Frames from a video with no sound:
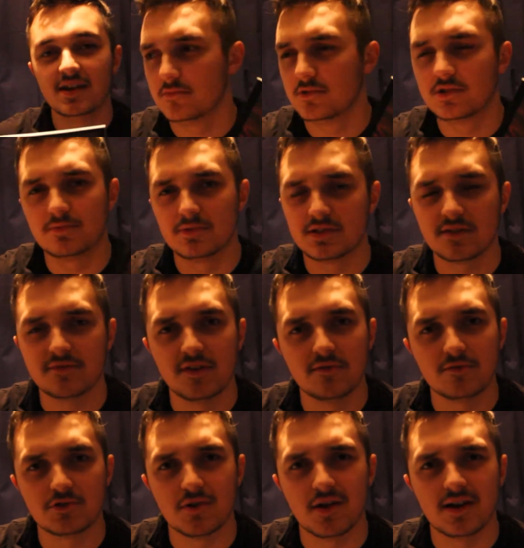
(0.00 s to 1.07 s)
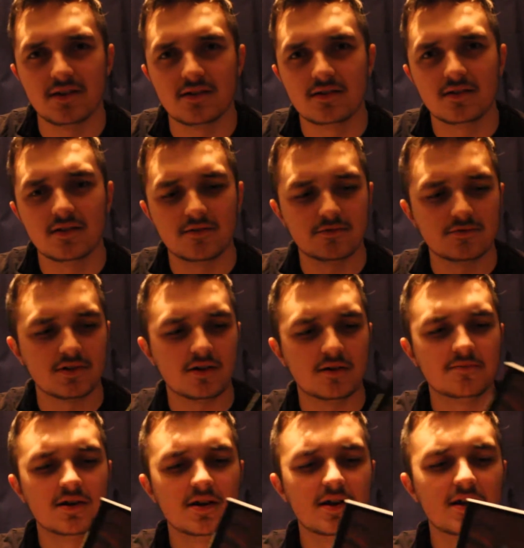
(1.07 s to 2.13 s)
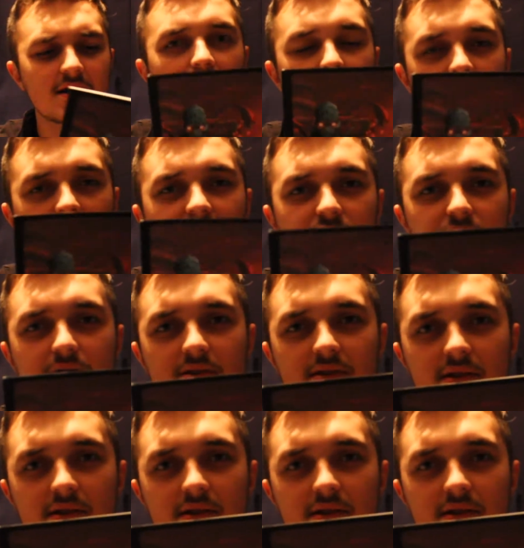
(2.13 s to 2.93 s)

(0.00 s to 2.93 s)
It's my second favourite trade of all time. I really enjoyed